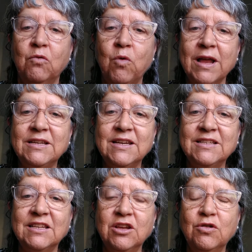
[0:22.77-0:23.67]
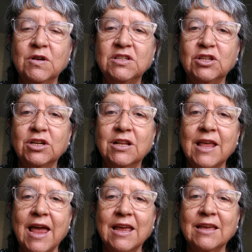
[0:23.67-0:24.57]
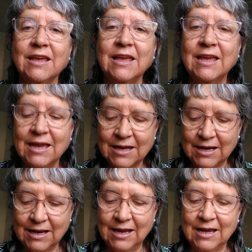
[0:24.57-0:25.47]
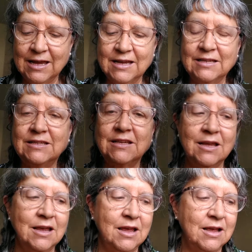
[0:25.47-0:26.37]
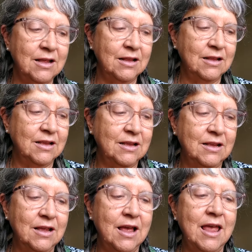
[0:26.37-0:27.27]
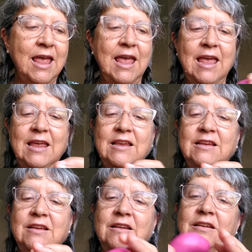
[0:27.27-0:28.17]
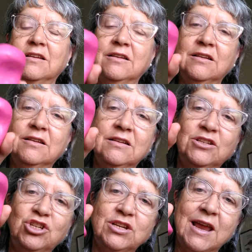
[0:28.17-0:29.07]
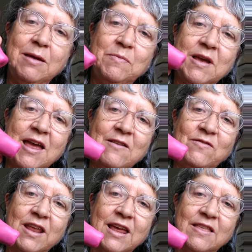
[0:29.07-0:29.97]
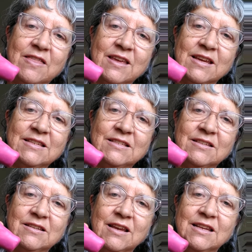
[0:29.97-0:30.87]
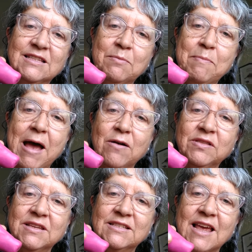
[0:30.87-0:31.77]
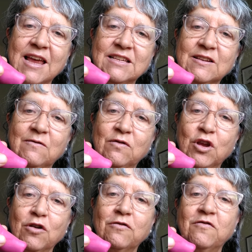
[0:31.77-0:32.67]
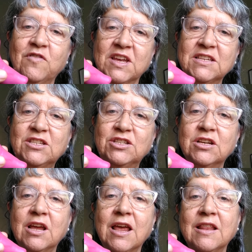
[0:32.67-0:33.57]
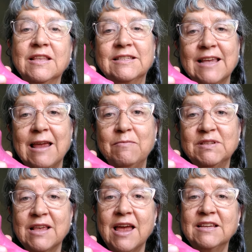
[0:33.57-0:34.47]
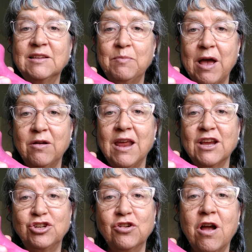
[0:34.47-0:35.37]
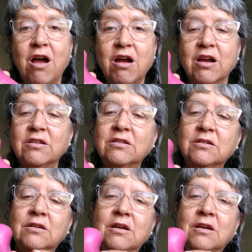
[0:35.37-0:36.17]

what does the uterus look like? It is a shape kind of like this. It's about the size of your fist and the same size about as your heart.